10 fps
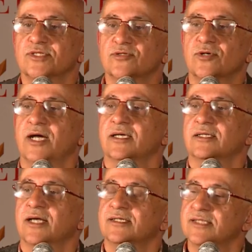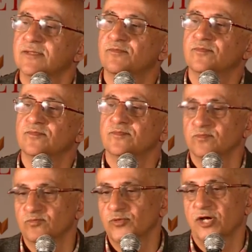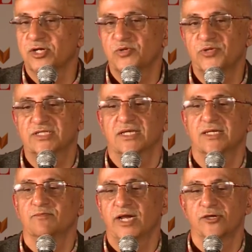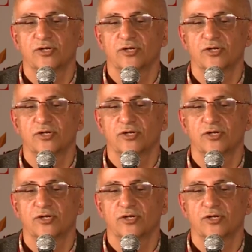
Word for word: so I, I said, put out a tweet saying, by your